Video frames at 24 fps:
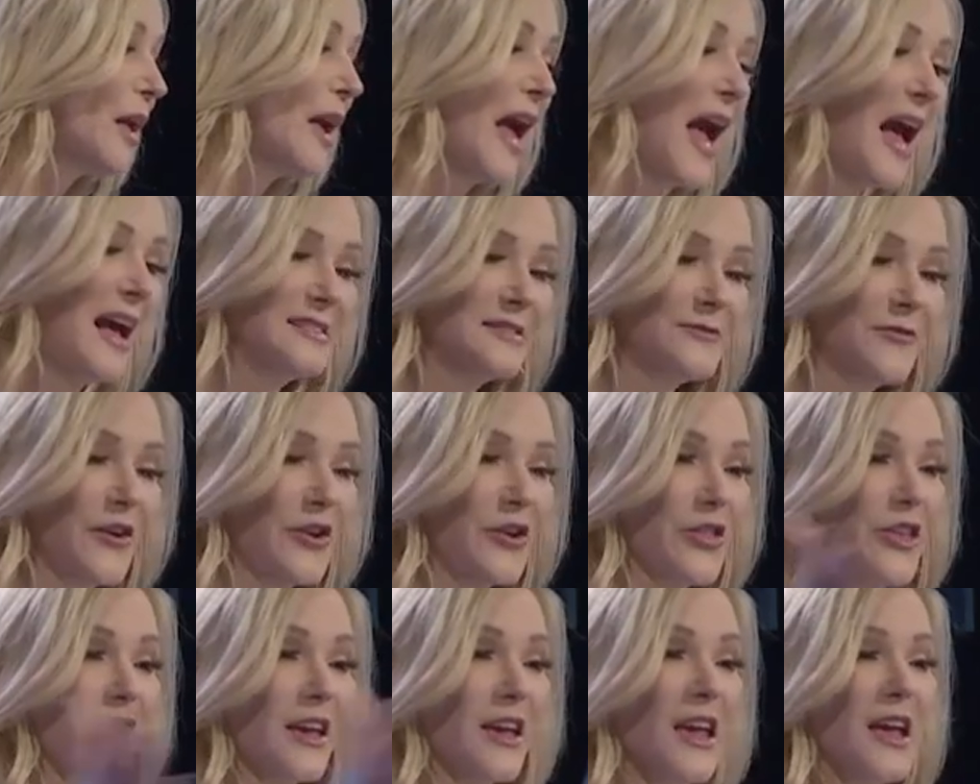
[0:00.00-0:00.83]
after
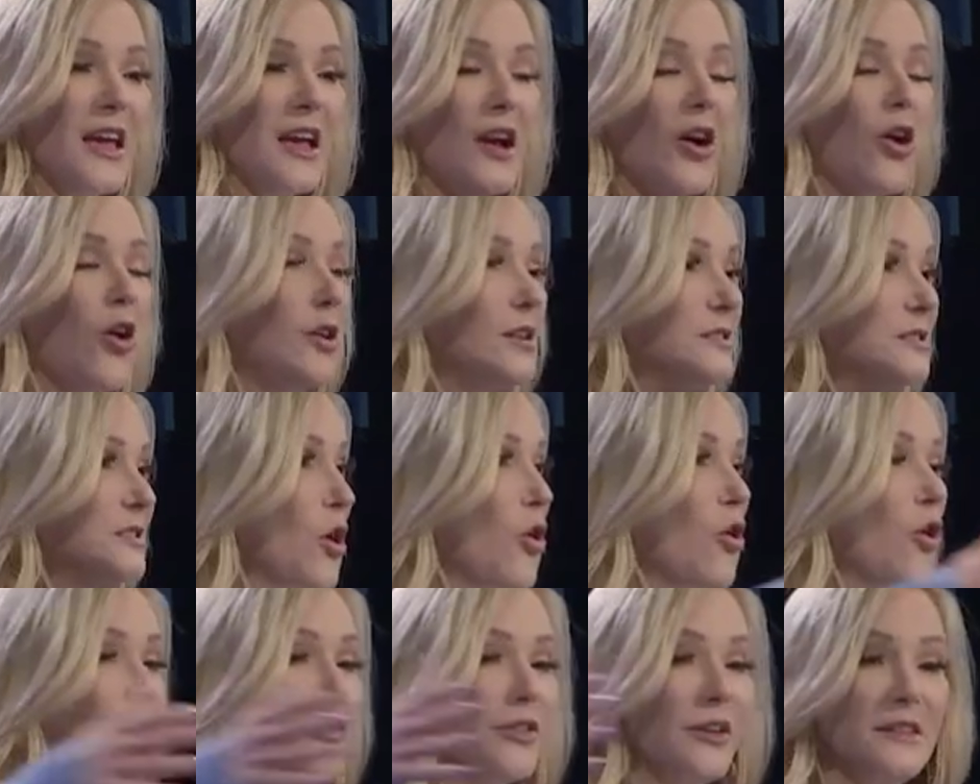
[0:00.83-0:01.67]
the king calls
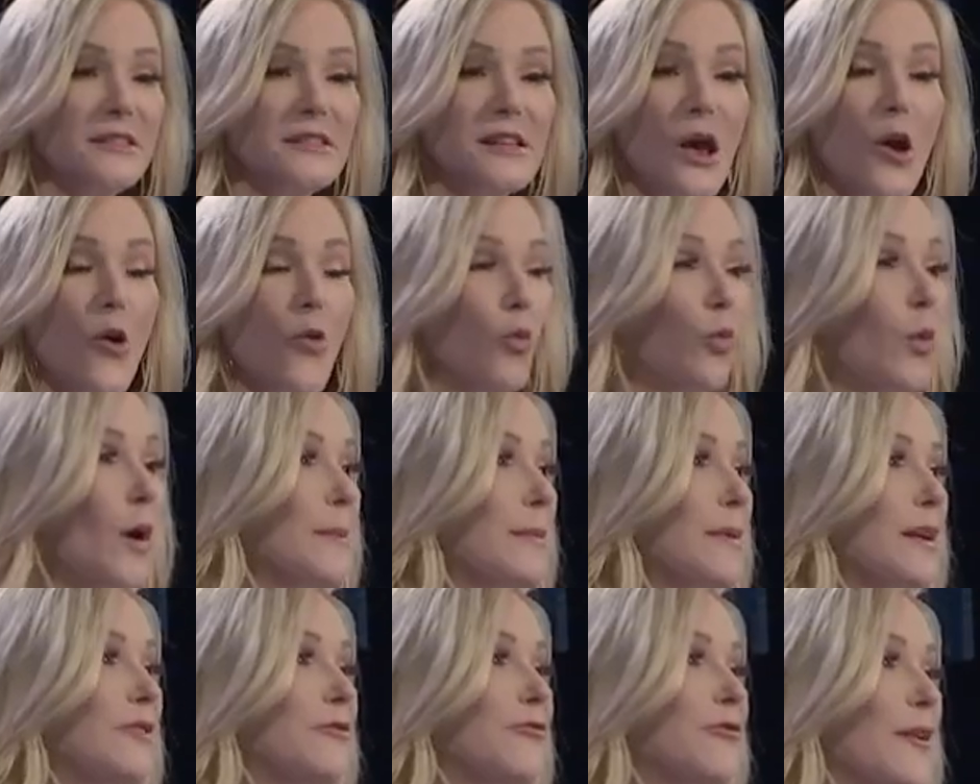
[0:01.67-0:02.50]
all these
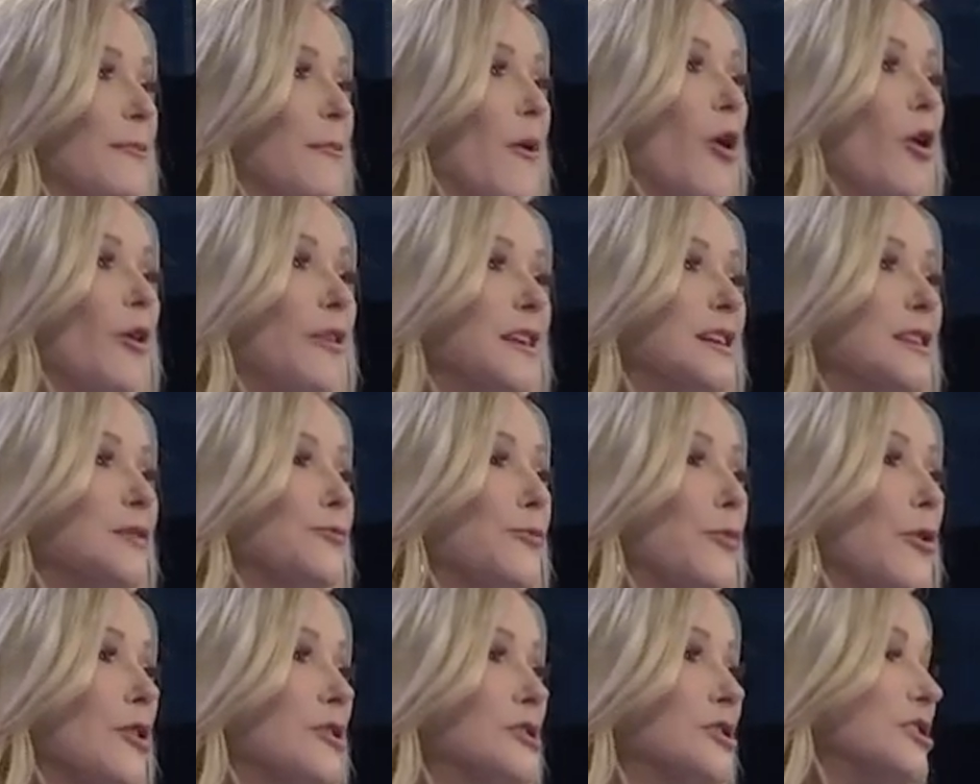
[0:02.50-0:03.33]
women from all these
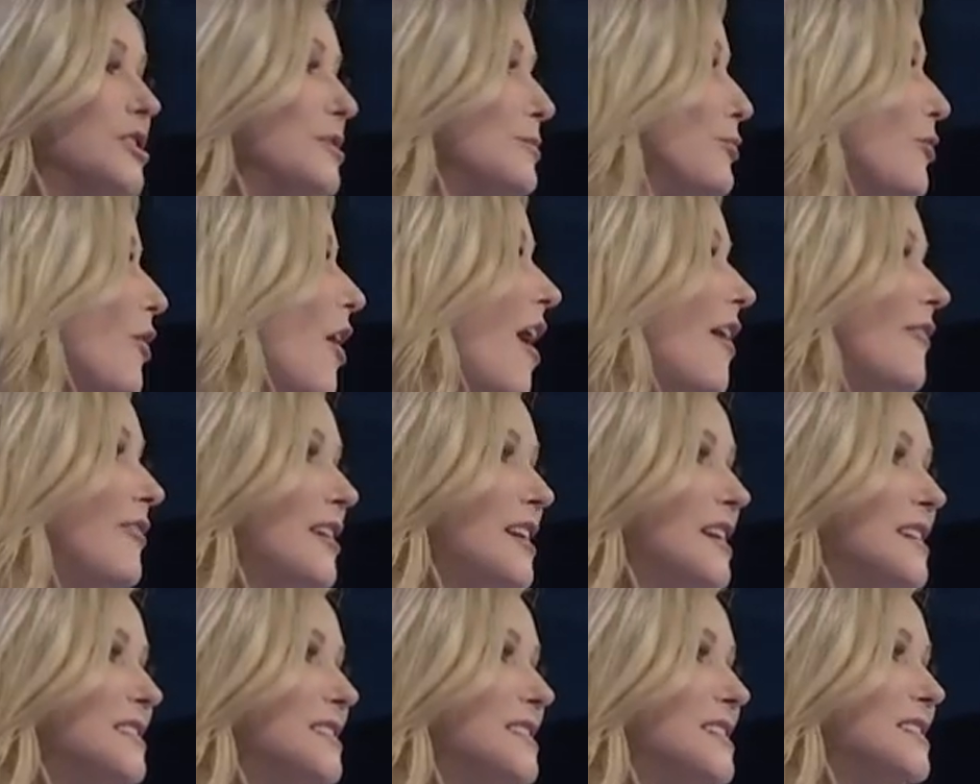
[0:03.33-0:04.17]
Persian
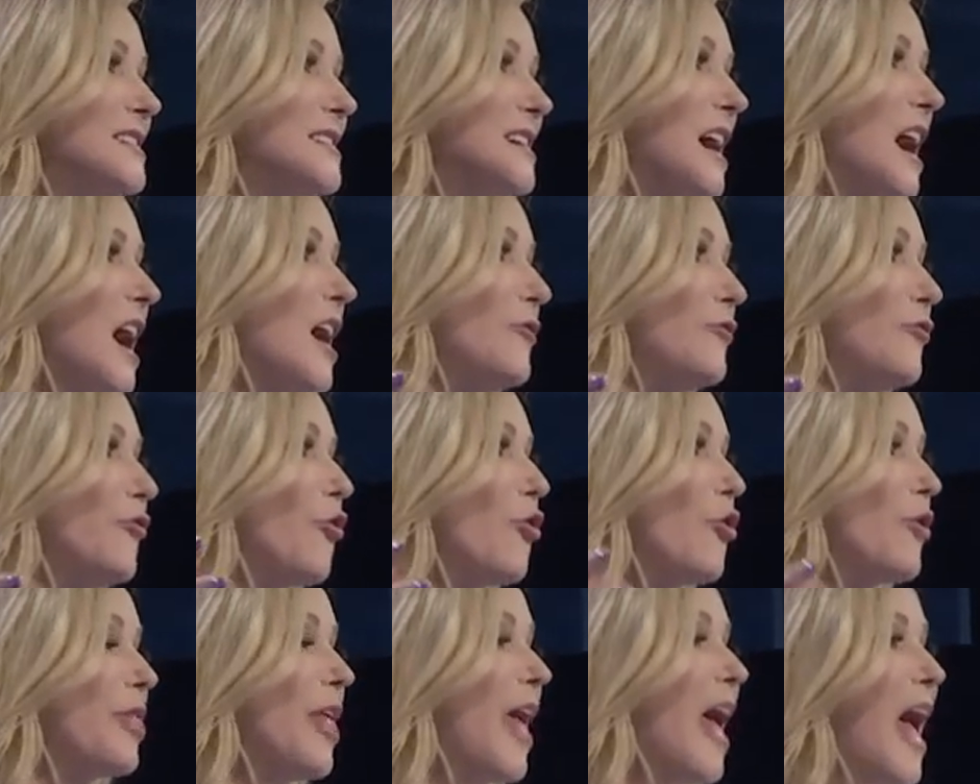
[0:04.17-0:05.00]
provinces to come
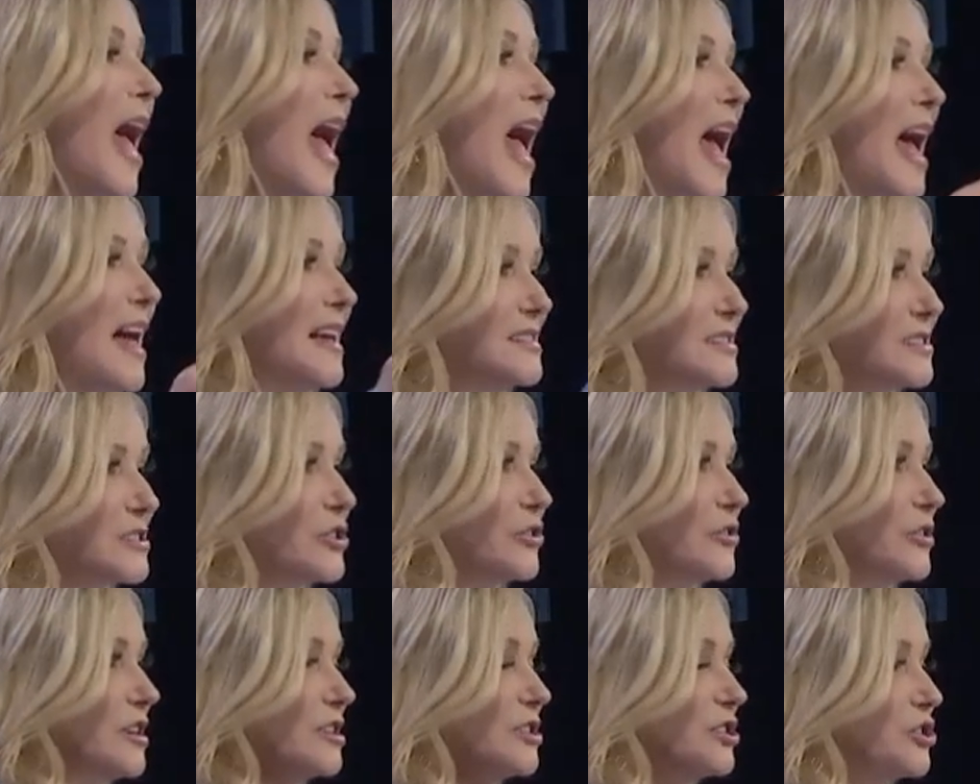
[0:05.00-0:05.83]
forth,
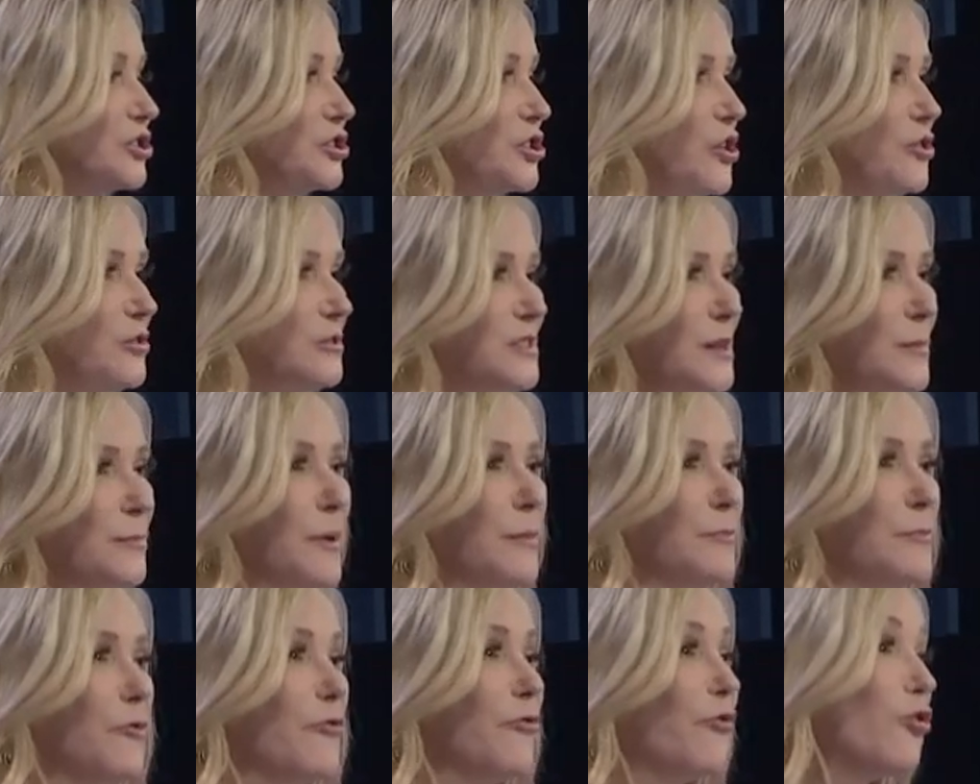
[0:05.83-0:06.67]
Esther is chosen.
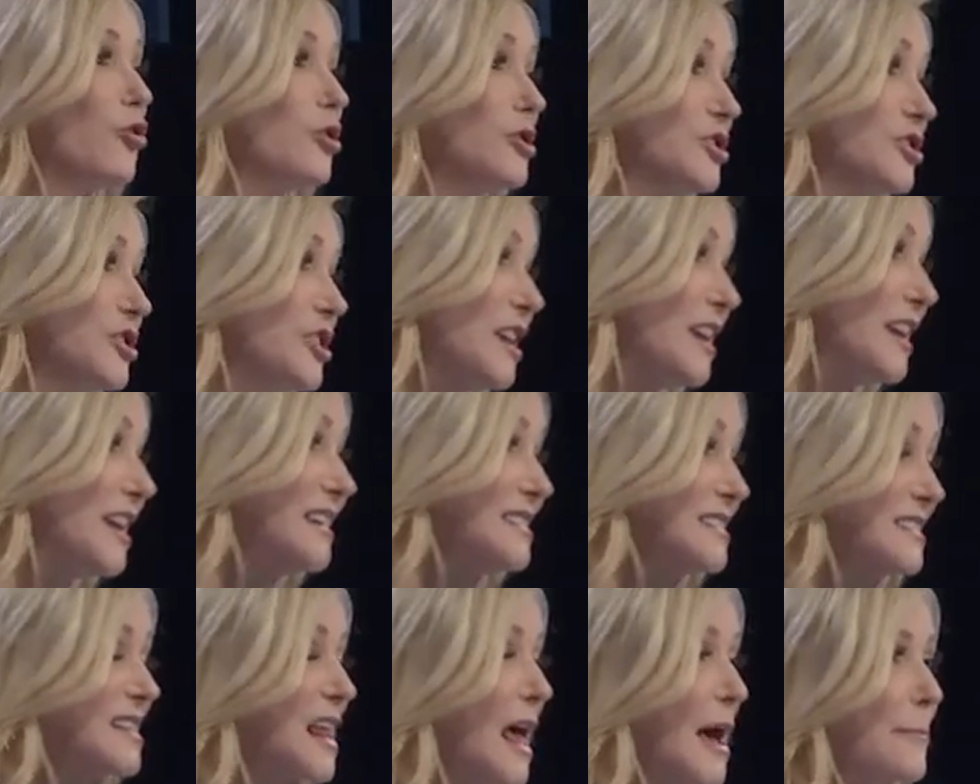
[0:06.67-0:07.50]
But before she
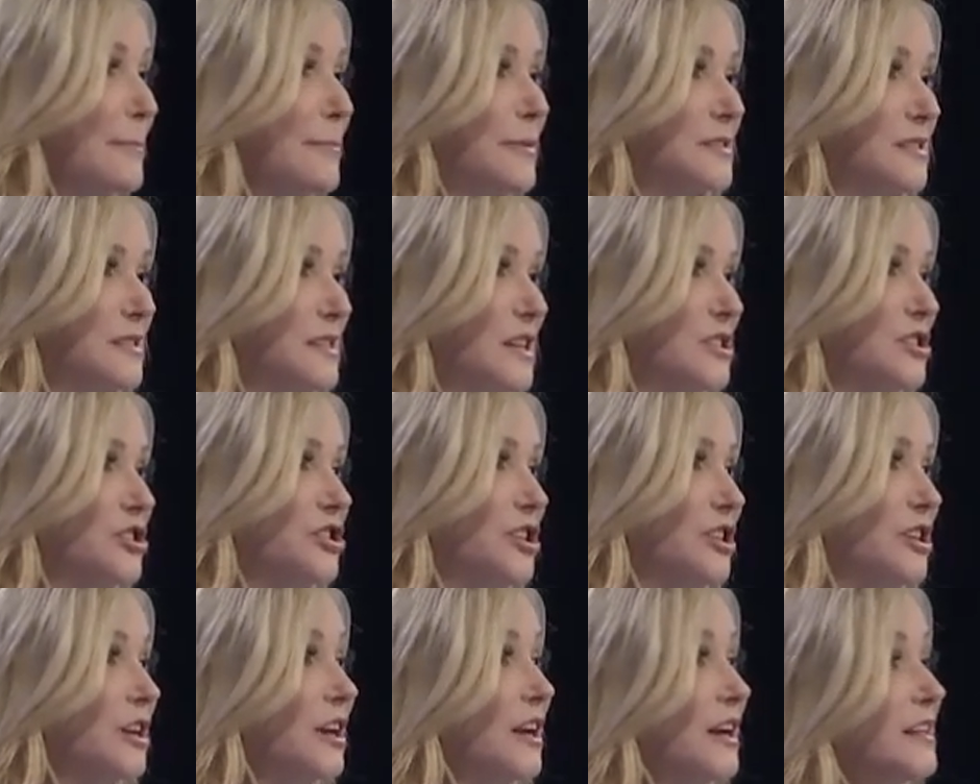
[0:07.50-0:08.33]
gets that
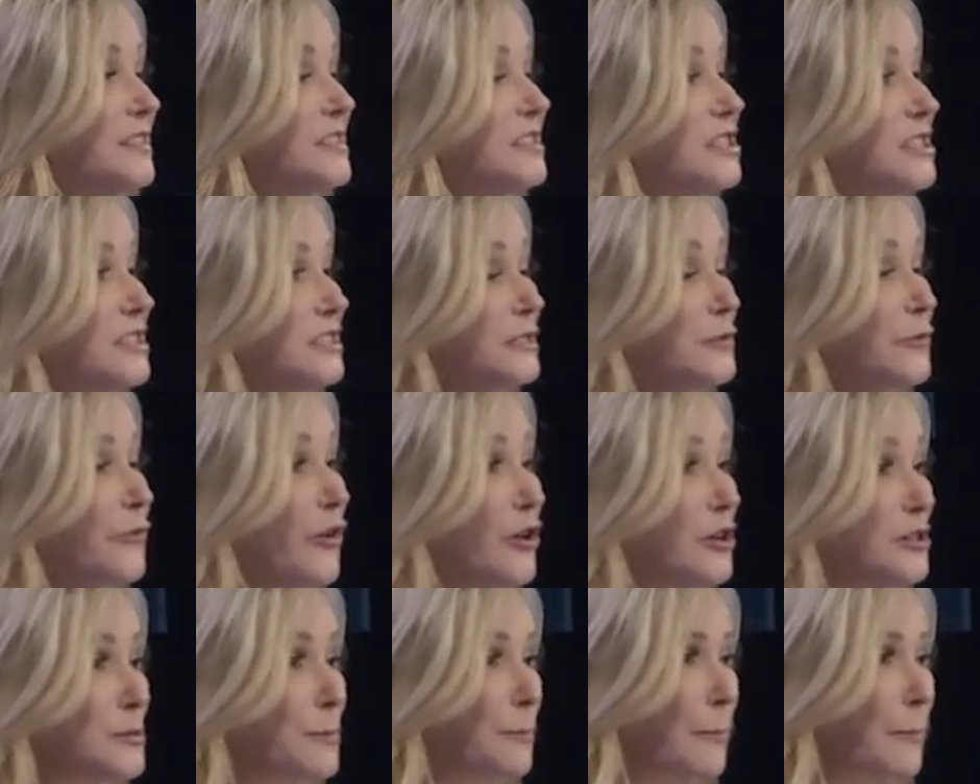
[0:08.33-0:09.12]
position, she's first